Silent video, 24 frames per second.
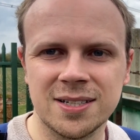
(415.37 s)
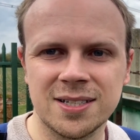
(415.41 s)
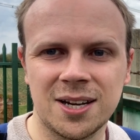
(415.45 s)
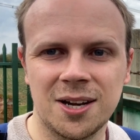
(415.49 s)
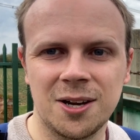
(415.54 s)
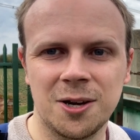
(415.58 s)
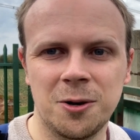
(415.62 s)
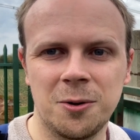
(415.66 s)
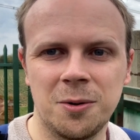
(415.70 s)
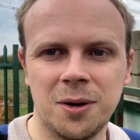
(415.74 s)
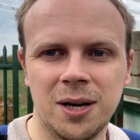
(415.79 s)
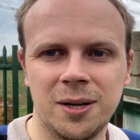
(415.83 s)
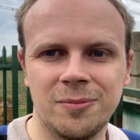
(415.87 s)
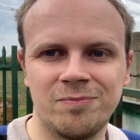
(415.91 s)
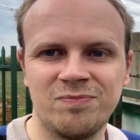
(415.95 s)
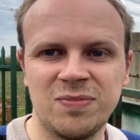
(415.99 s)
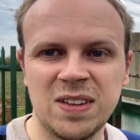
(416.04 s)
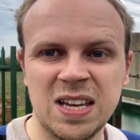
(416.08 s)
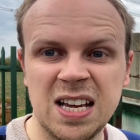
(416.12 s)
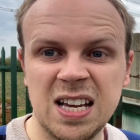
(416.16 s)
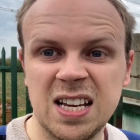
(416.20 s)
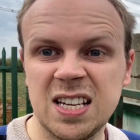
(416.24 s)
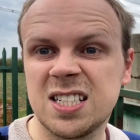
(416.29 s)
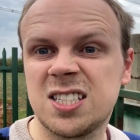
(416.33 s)
so
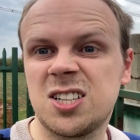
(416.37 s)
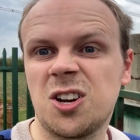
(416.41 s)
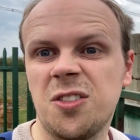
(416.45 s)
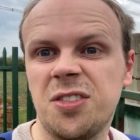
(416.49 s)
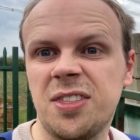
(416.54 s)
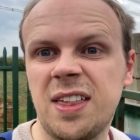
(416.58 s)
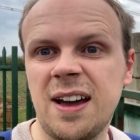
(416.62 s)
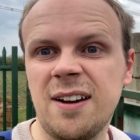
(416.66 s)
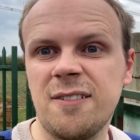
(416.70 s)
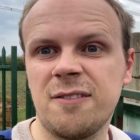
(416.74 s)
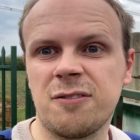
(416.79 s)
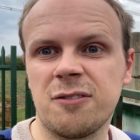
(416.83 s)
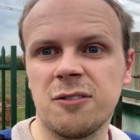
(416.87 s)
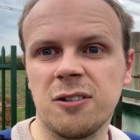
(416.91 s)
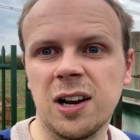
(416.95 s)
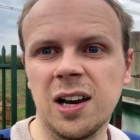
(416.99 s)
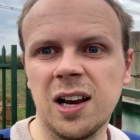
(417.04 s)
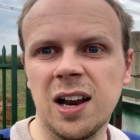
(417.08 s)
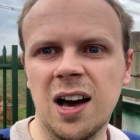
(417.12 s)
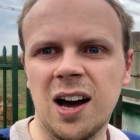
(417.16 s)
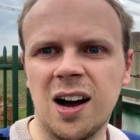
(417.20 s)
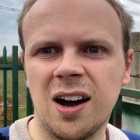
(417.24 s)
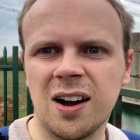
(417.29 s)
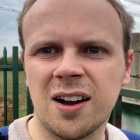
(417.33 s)
sod that for a
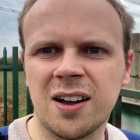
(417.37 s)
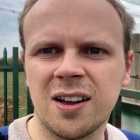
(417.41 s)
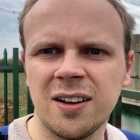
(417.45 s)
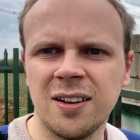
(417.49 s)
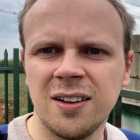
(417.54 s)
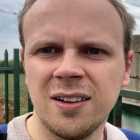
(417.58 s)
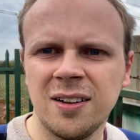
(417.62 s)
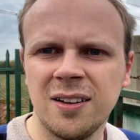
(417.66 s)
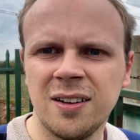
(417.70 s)
lark.